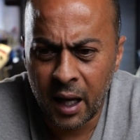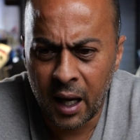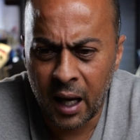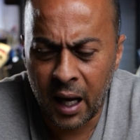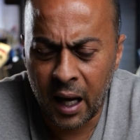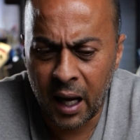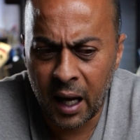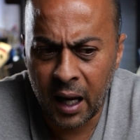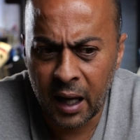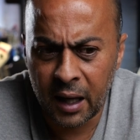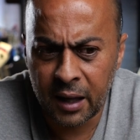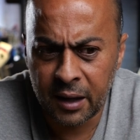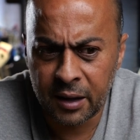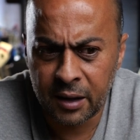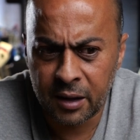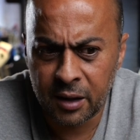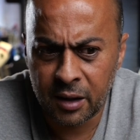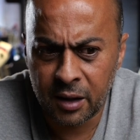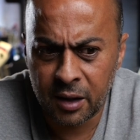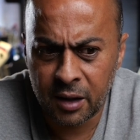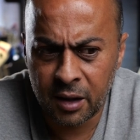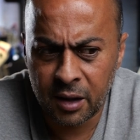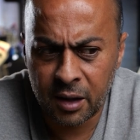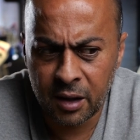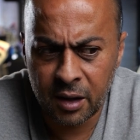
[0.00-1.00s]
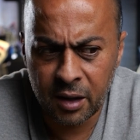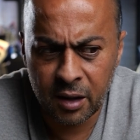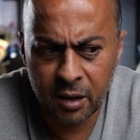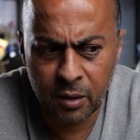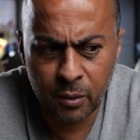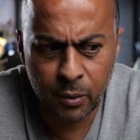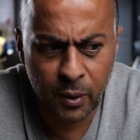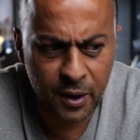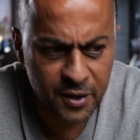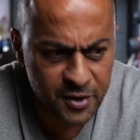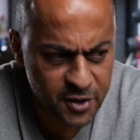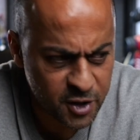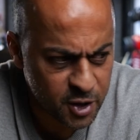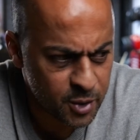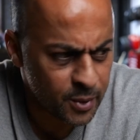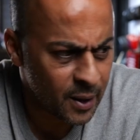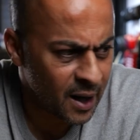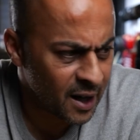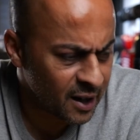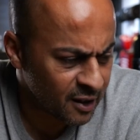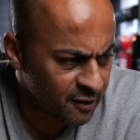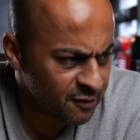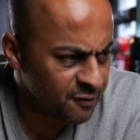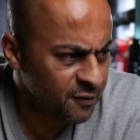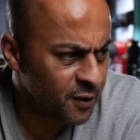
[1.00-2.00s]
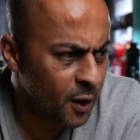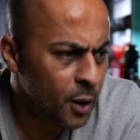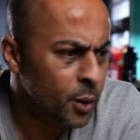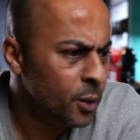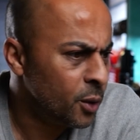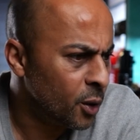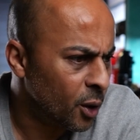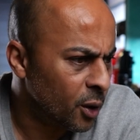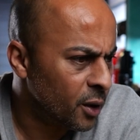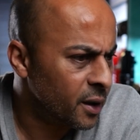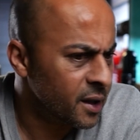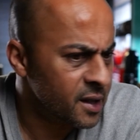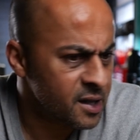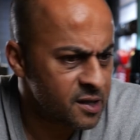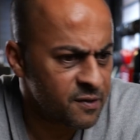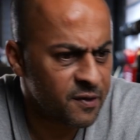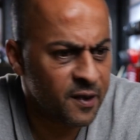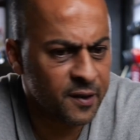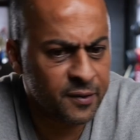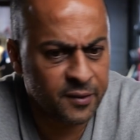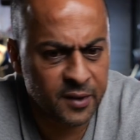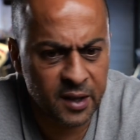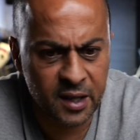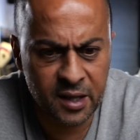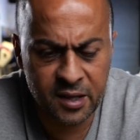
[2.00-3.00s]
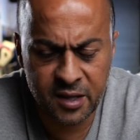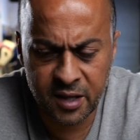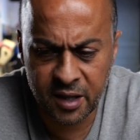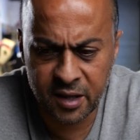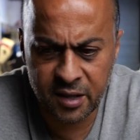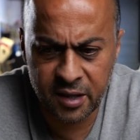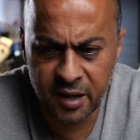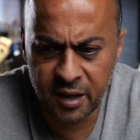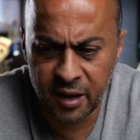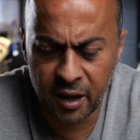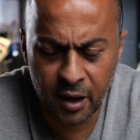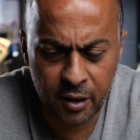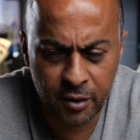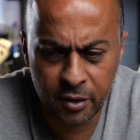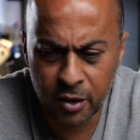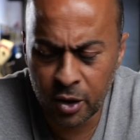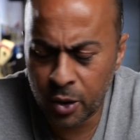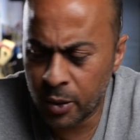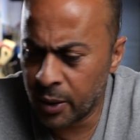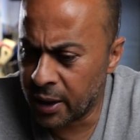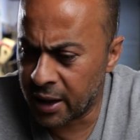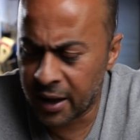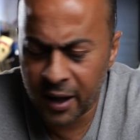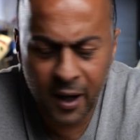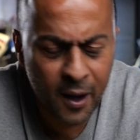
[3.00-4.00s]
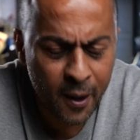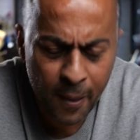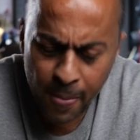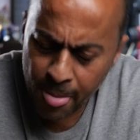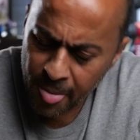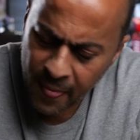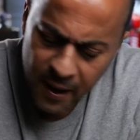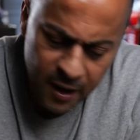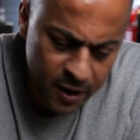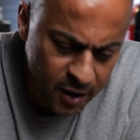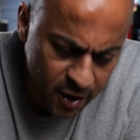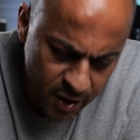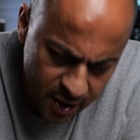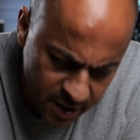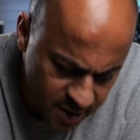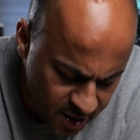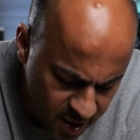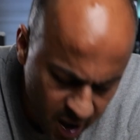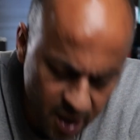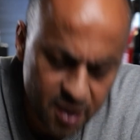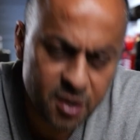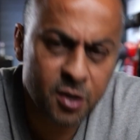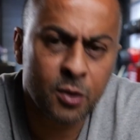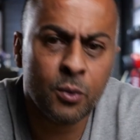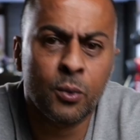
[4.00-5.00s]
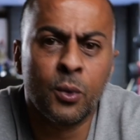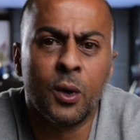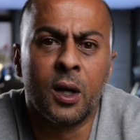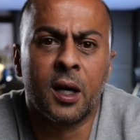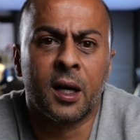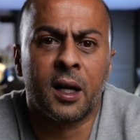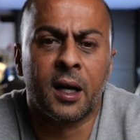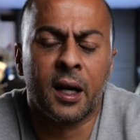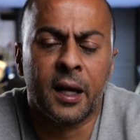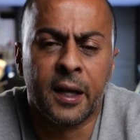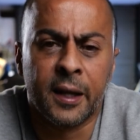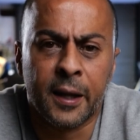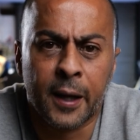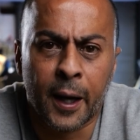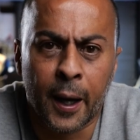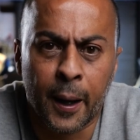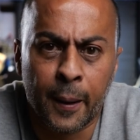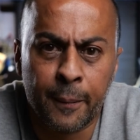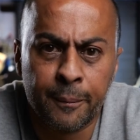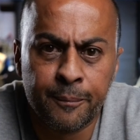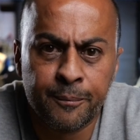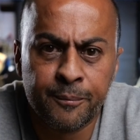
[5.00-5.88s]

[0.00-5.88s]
and once you add a phone on, it's 1600 quid. It doesn't work like that.